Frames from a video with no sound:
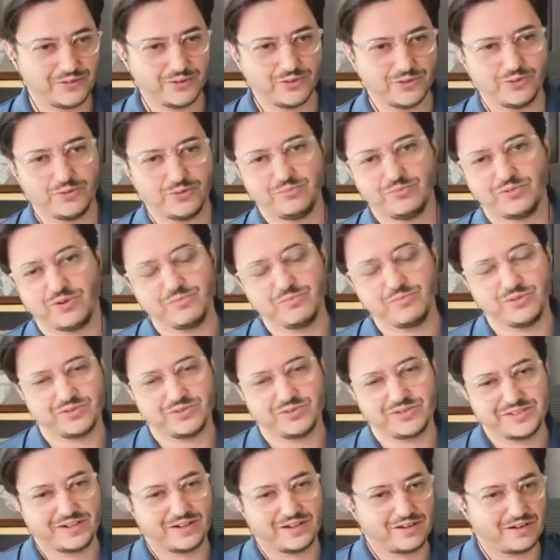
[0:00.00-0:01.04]
through
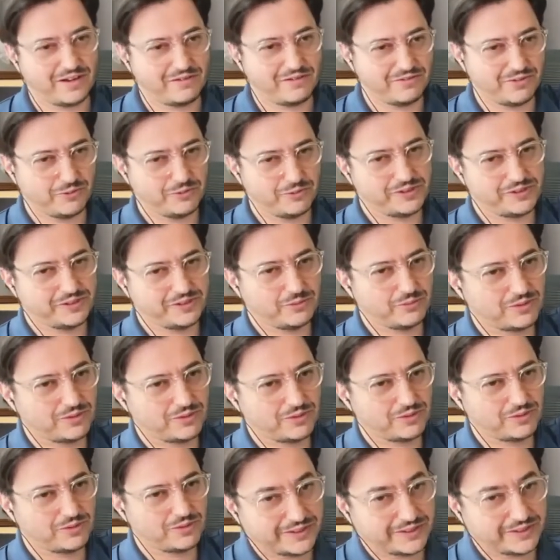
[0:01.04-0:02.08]
computers that are everywhere in the world
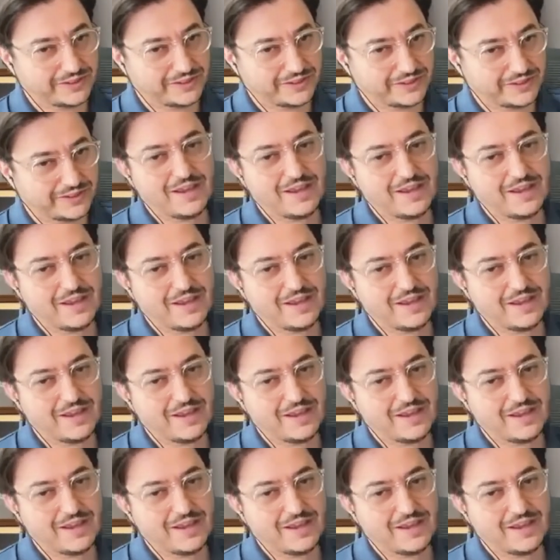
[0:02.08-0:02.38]
and all that